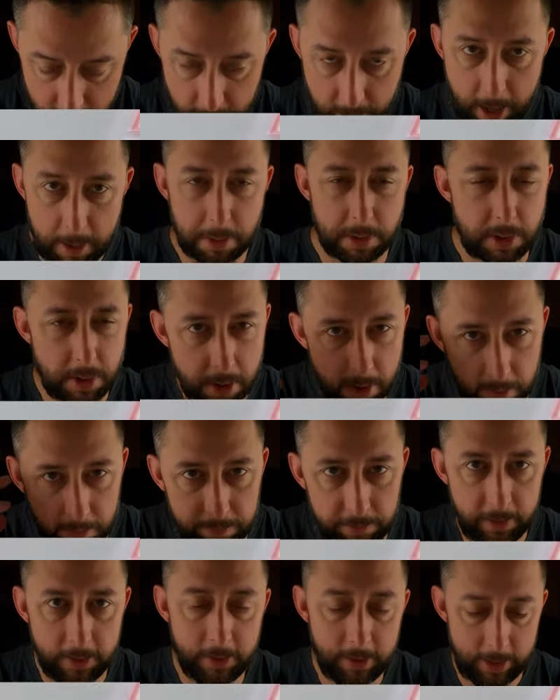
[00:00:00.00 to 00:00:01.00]
I was trying to
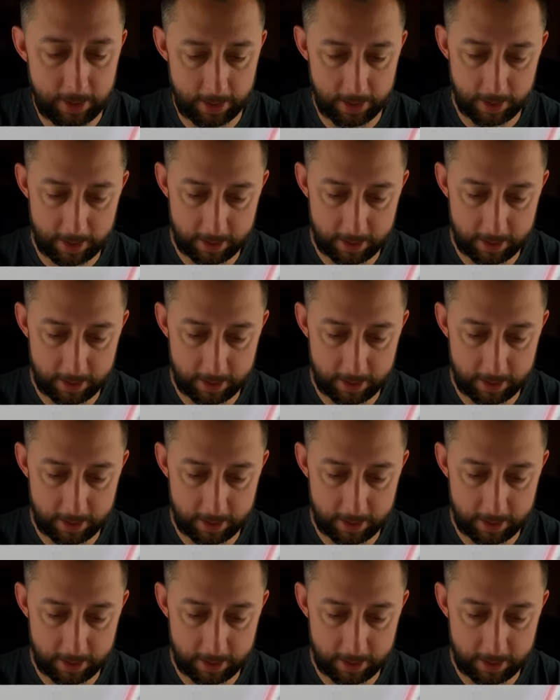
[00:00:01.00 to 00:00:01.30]
feel it,